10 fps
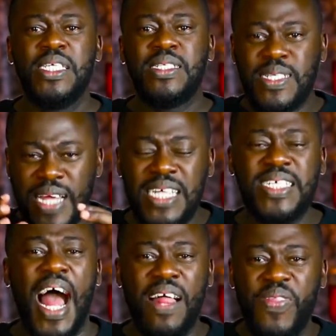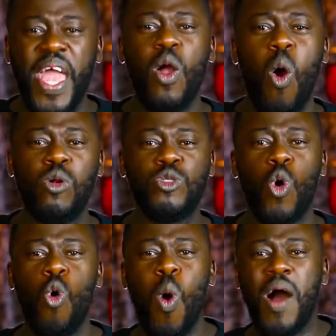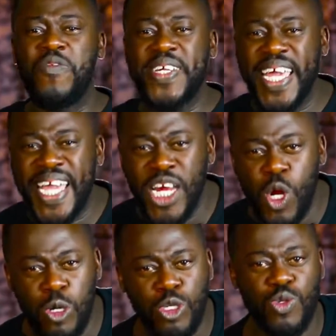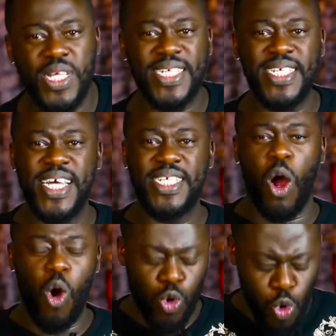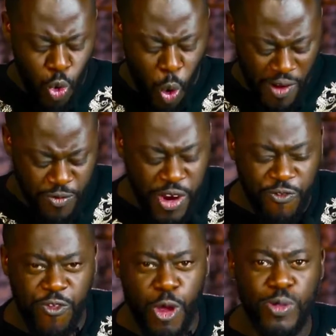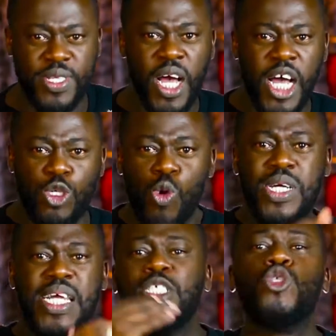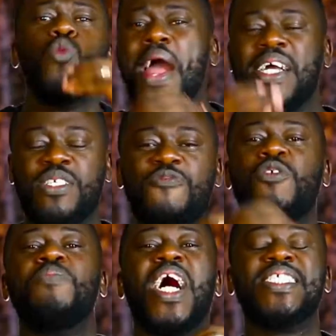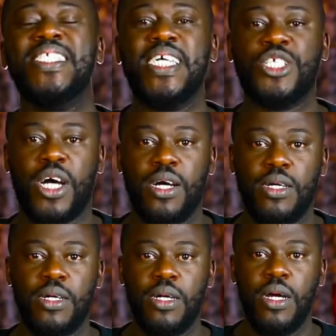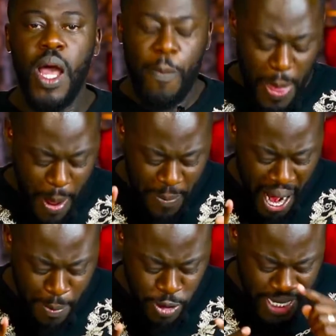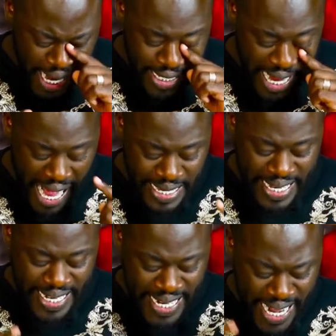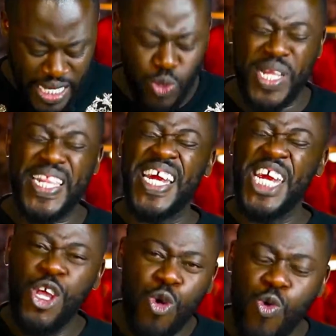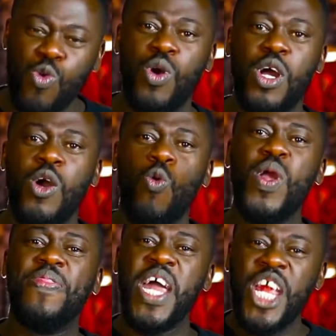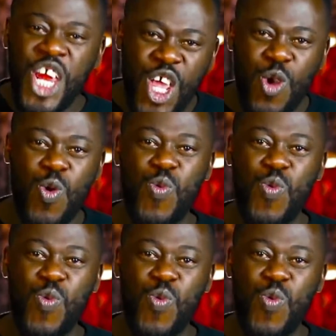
such are they also who have taken on to that nature or who have refused to graduate from that nature. Mm-hmm. But the Bible says, as it is with the new, with the new,